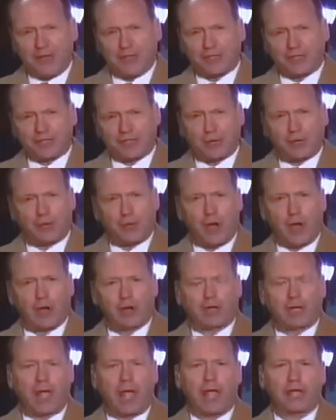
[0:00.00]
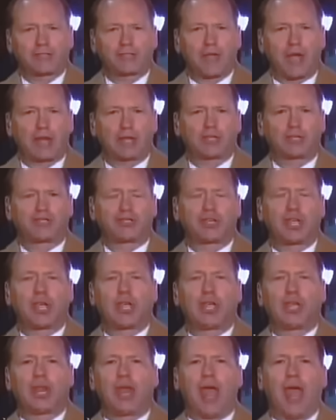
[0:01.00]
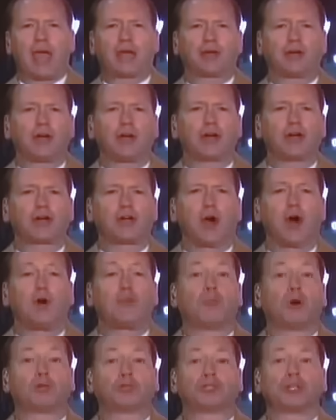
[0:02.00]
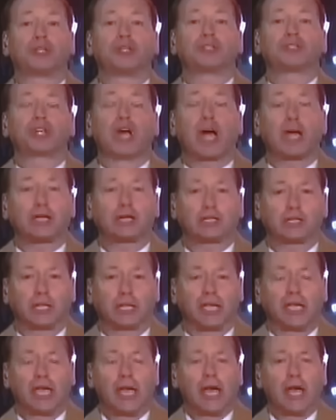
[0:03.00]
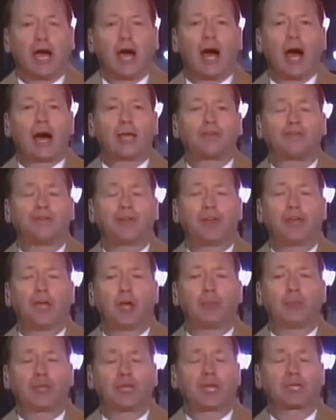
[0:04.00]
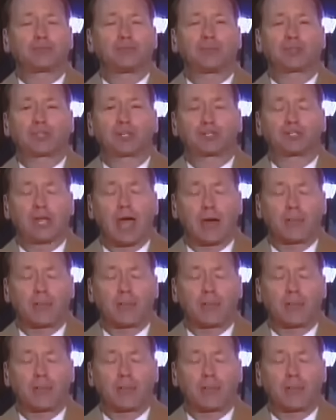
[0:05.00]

this is a rare case that is seen and heard almost entirely on video because Mr.